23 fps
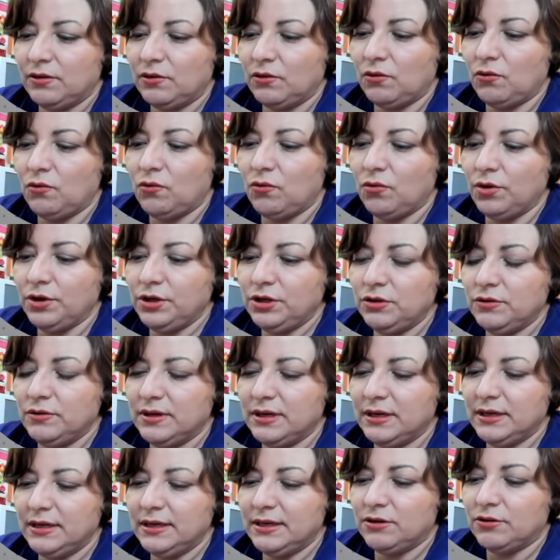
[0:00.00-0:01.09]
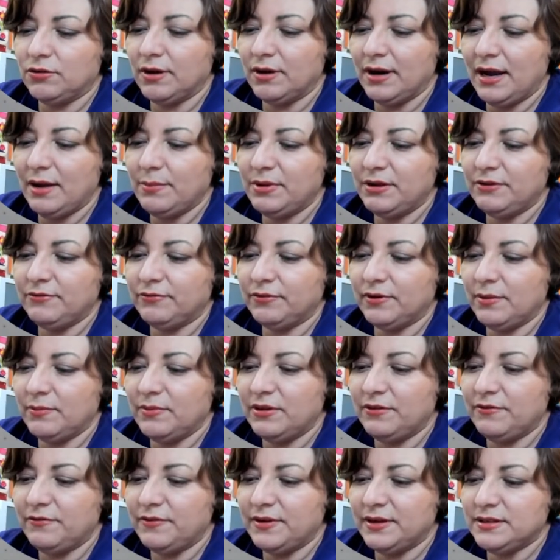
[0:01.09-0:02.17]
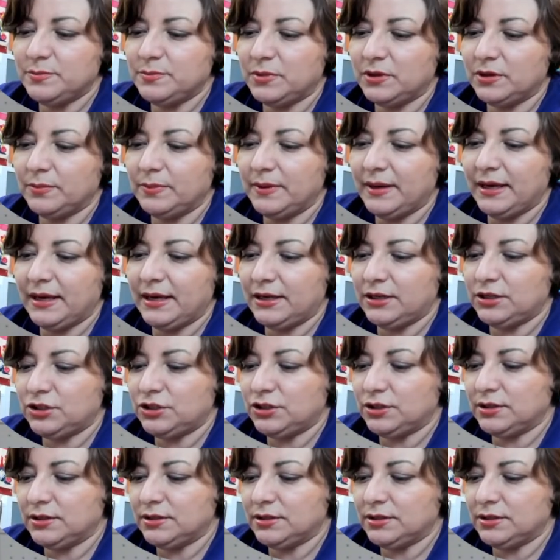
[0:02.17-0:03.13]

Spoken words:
Or you can grab it from the Facebook page.